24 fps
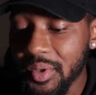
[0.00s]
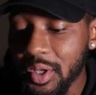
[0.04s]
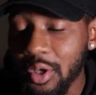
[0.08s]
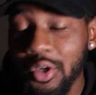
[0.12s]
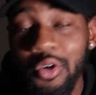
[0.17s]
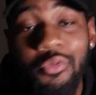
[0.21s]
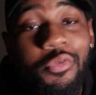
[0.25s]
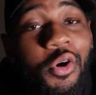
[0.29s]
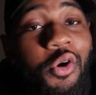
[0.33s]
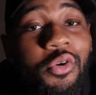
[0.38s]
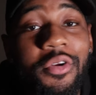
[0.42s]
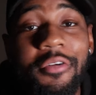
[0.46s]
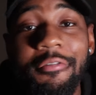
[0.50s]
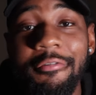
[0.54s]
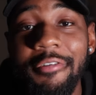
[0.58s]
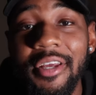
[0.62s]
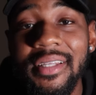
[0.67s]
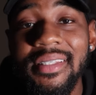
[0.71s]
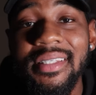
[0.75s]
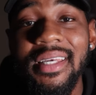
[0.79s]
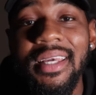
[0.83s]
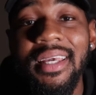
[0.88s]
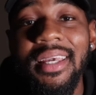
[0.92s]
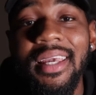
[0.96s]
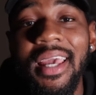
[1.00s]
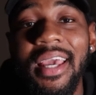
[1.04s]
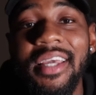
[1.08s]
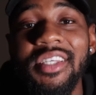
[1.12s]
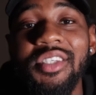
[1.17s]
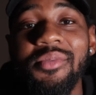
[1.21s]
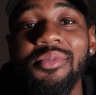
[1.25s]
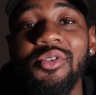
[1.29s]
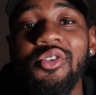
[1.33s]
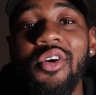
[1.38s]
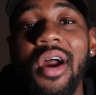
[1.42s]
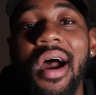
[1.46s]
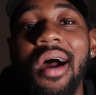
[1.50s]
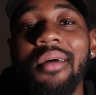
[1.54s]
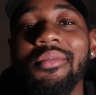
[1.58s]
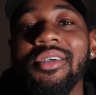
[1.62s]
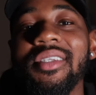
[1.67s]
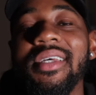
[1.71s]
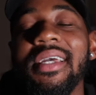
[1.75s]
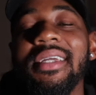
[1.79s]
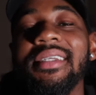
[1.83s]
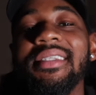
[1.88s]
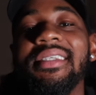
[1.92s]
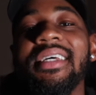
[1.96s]
We on the road to 15K
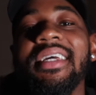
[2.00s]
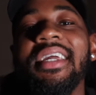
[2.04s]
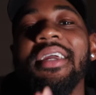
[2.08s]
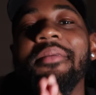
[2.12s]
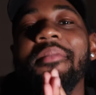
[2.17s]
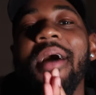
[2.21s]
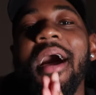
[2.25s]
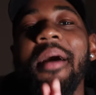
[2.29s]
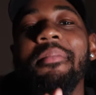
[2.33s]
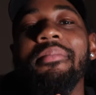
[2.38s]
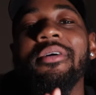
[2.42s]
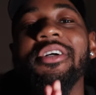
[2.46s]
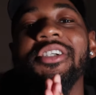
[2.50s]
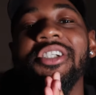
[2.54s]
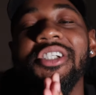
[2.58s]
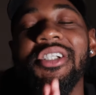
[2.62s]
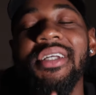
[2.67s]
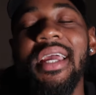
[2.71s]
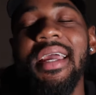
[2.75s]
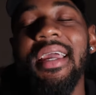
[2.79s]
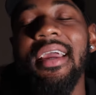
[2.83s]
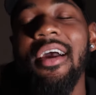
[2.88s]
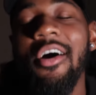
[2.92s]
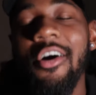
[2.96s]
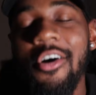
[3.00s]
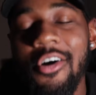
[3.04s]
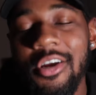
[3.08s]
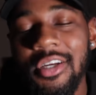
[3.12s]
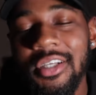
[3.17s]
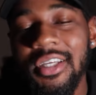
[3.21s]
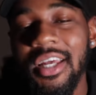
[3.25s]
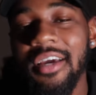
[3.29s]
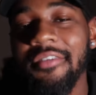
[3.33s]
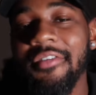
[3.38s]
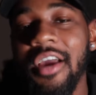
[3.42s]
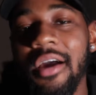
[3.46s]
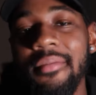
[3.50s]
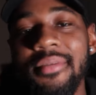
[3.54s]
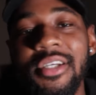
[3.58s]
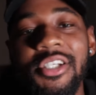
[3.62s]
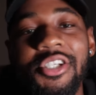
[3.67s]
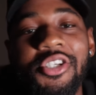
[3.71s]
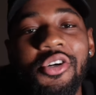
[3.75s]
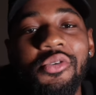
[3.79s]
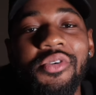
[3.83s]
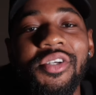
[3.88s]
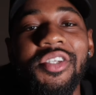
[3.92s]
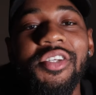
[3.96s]
subscribers, a team. I appreciate all the love y'all
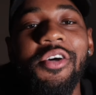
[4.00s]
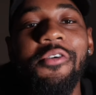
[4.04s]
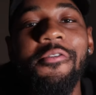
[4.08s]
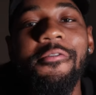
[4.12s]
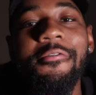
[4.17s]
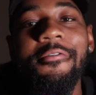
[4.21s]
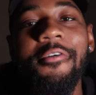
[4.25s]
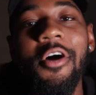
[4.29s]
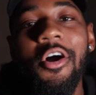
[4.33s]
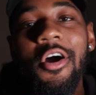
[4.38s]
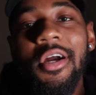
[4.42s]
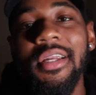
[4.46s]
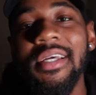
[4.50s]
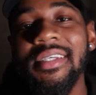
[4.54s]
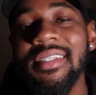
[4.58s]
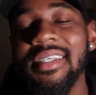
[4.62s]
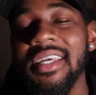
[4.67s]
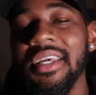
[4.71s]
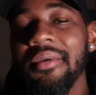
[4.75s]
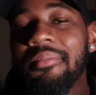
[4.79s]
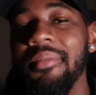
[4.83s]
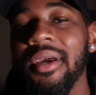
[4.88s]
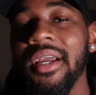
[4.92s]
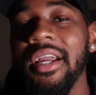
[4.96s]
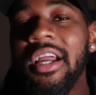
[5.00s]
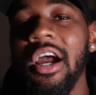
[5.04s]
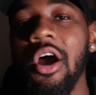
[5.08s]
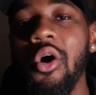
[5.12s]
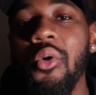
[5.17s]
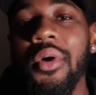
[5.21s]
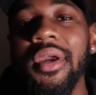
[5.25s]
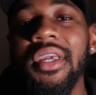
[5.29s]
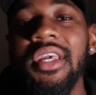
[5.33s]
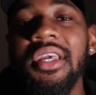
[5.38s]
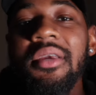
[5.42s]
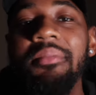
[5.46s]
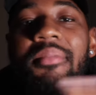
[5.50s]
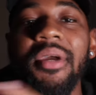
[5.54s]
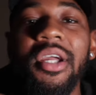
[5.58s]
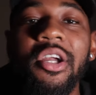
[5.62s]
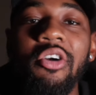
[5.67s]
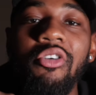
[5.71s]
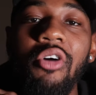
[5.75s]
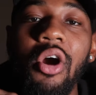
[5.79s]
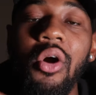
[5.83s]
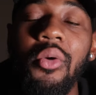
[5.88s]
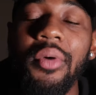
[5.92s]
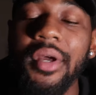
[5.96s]
been showing so far. Let's keep it going, keep
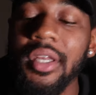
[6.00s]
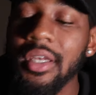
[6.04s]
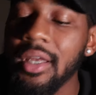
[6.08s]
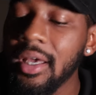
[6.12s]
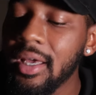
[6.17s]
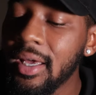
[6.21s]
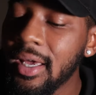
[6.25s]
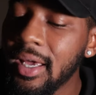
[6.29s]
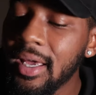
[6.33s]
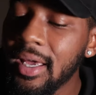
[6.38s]
it growing.